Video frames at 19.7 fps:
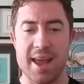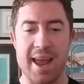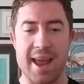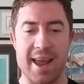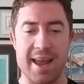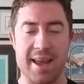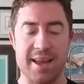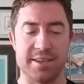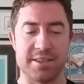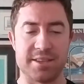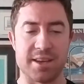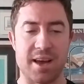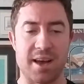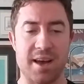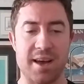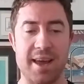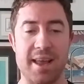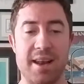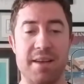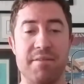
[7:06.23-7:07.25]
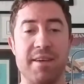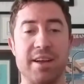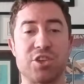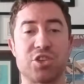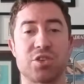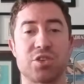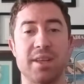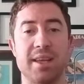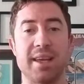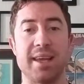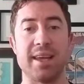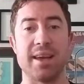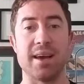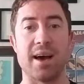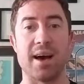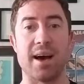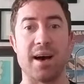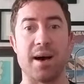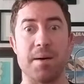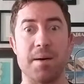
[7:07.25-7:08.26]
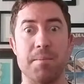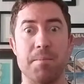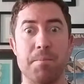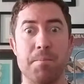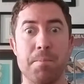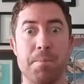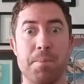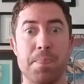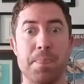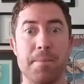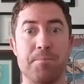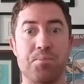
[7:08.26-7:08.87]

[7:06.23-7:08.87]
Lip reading: And eventually, kind